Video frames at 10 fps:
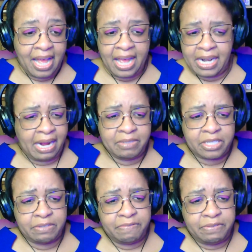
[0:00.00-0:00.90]
And I
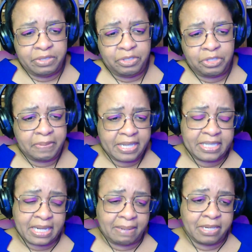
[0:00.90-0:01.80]
was confused
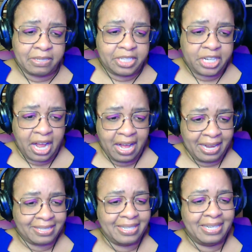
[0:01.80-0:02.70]
because I'm an only
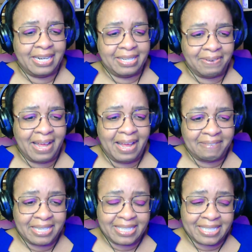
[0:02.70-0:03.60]
child and I don't
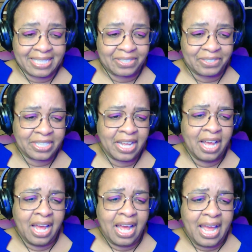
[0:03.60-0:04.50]
have any sisters.
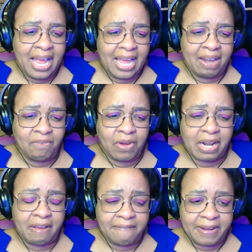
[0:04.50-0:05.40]
And what
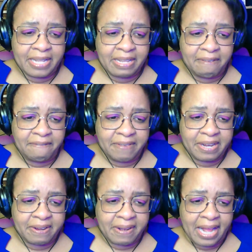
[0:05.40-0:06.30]
I finally
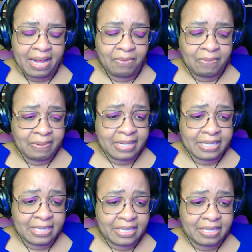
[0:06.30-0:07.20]
figured out
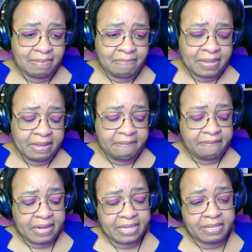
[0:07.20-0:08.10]
was my
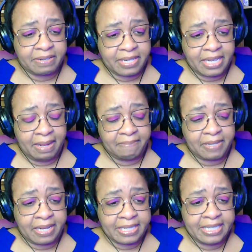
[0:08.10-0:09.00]
father kept
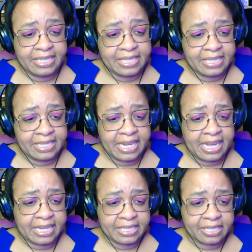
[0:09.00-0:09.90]
on his
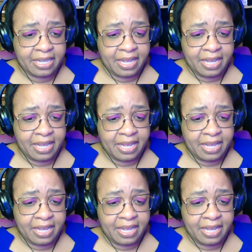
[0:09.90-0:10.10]
desk